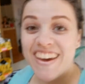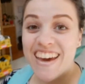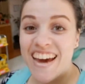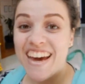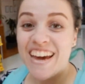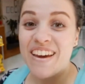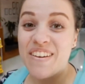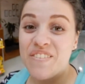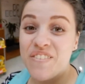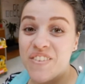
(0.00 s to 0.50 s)

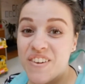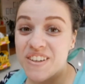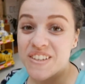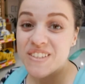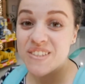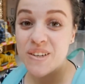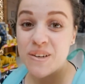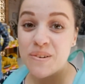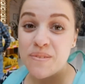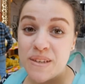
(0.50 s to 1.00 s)
Okay,
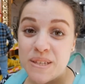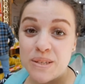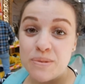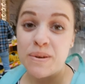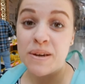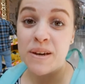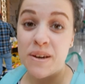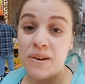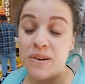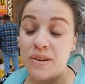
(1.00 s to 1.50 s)
first stop is
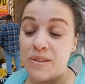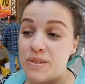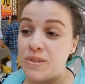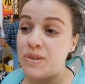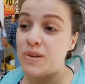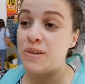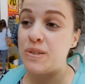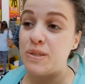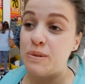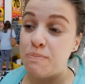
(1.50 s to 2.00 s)
we are going to
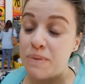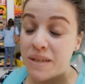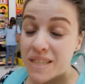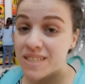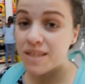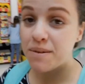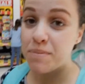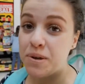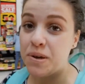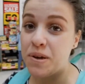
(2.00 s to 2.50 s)
go to Big
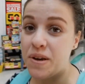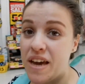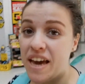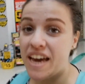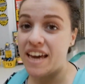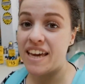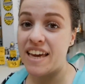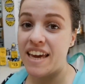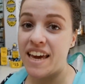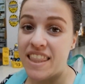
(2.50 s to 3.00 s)
W
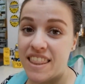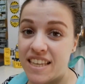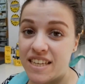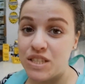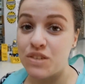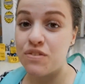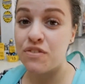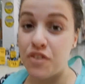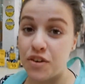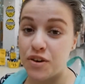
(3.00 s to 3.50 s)
and get
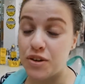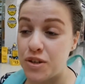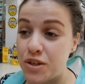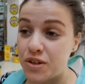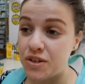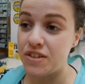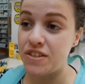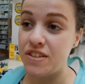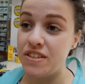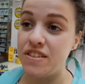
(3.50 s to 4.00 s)
these
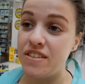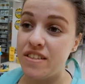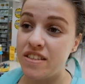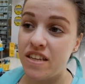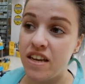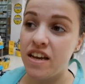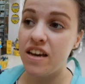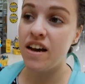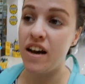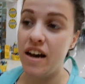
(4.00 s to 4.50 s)

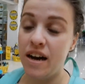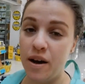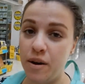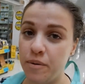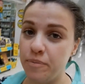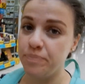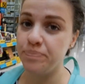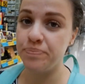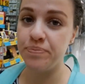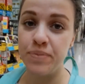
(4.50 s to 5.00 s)
photos
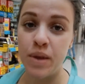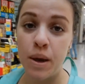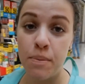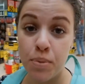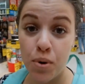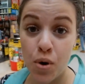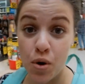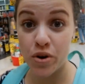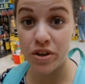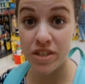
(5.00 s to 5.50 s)
um,
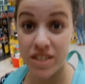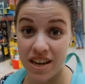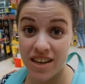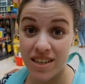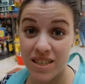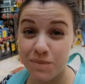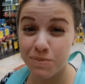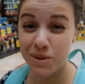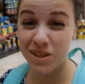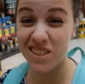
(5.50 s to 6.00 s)

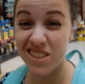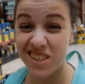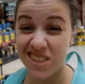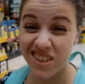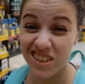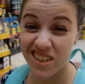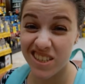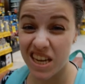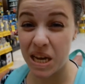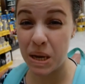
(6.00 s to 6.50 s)
processed because it's
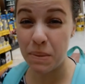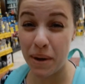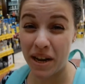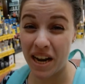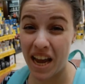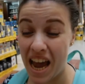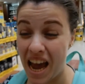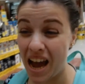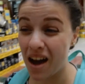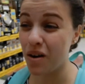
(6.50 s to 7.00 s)
going to take about
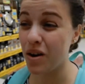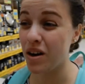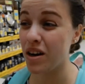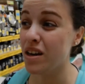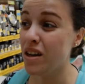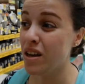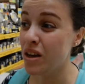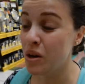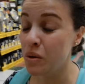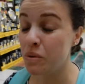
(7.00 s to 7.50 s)
an hour,
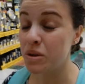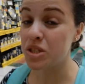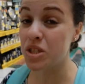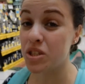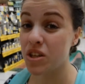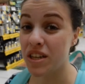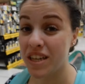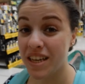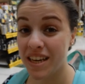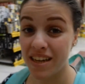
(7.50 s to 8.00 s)
which is
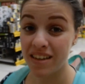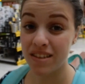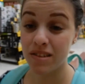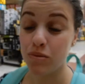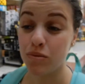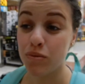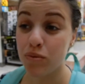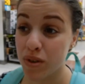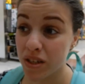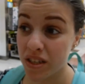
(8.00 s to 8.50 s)
going to get us
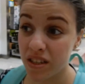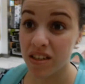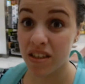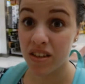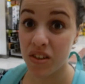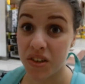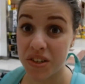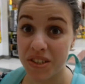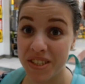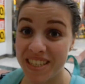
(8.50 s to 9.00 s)
really
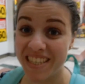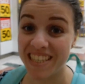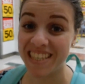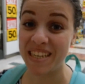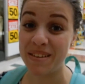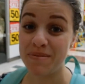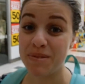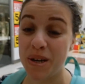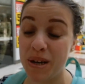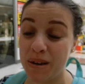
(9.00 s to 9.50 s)
close to
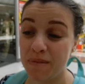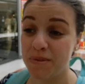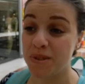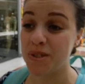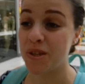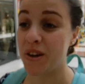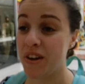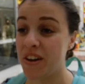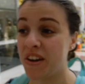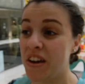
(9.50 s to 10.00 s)
sleep time.
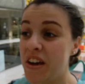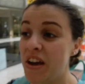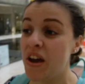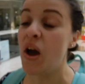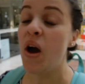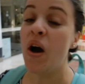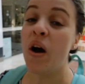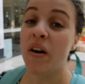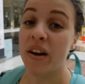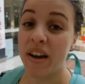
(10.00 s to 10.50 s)
So
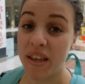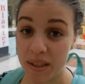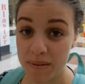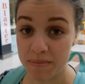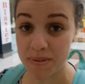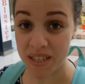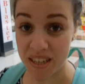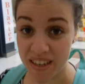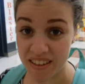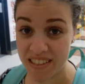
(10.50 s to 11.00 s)
we'll get
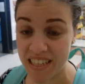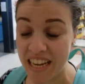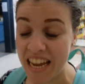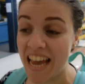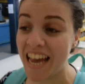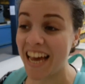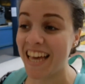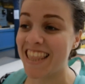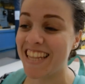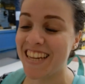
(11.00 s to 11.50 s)
them done
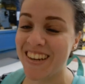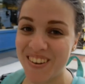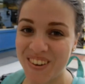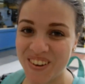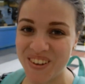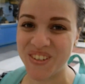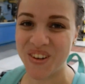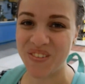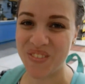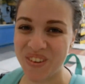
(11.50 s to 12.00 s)
and then I'll
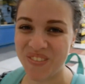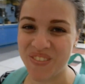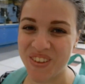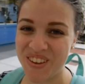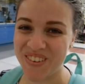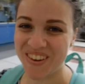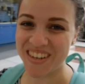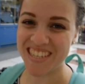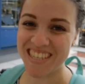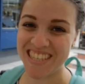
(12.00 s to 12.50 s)
go shopping for
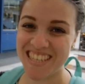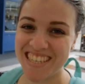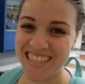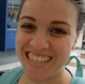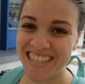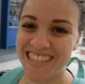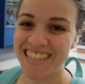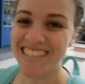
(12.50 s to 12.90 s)
the rest.